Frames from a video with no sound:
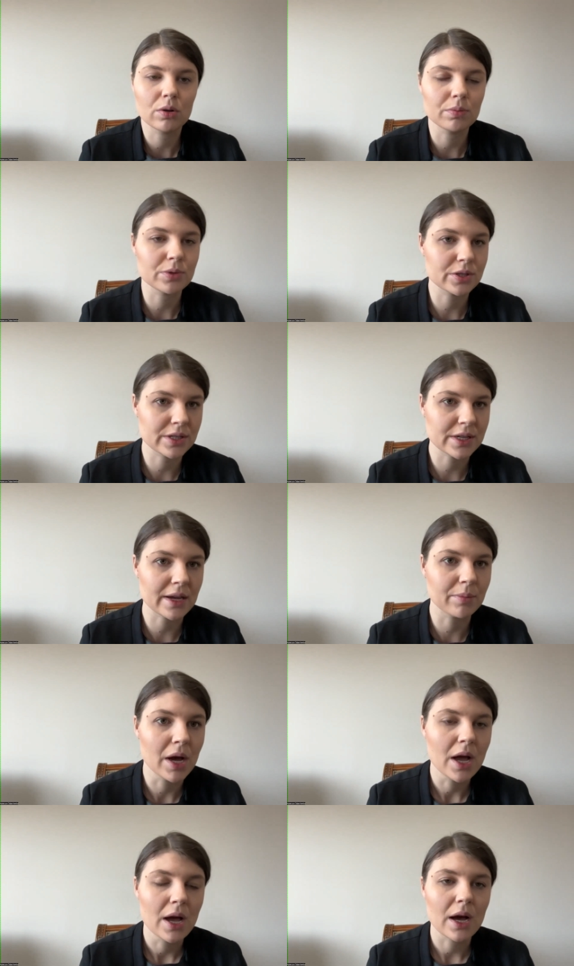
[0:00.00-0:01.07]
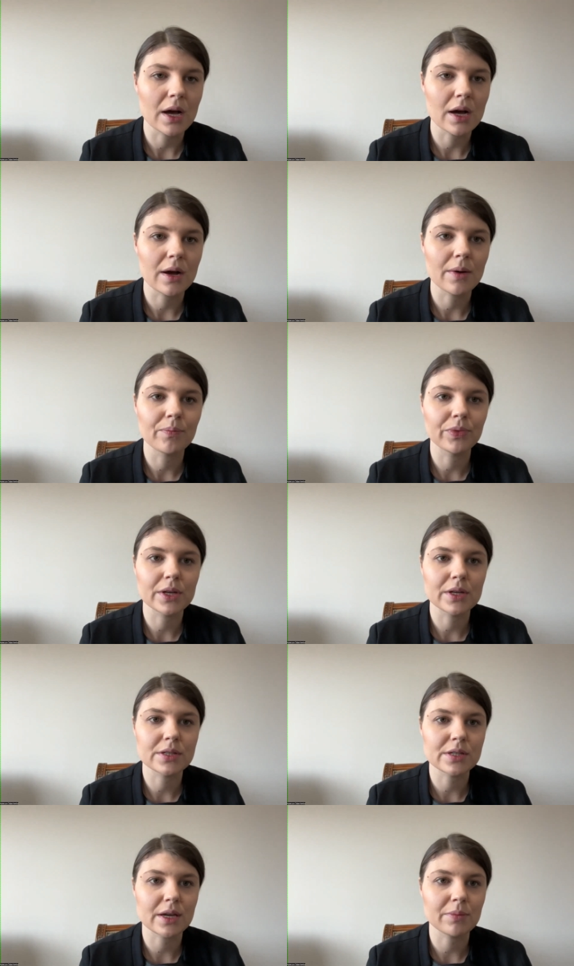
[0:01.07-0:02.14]
almost the same um,
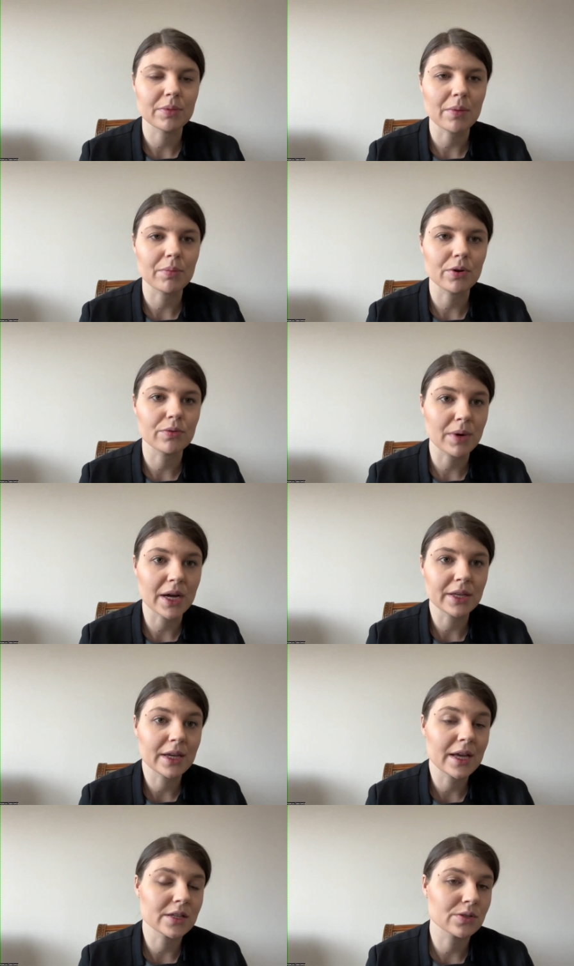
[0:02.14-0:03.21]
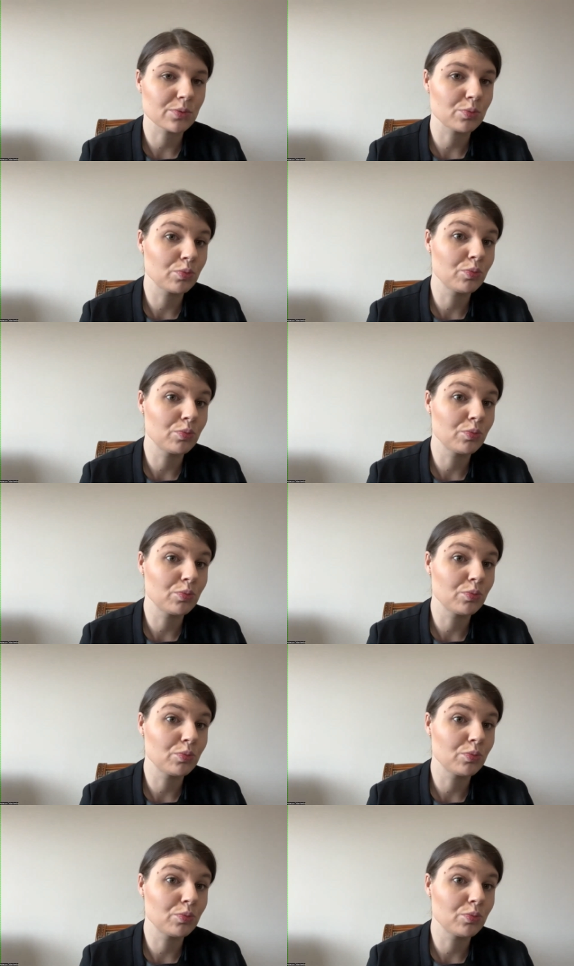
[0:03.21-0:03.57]
the same number of money as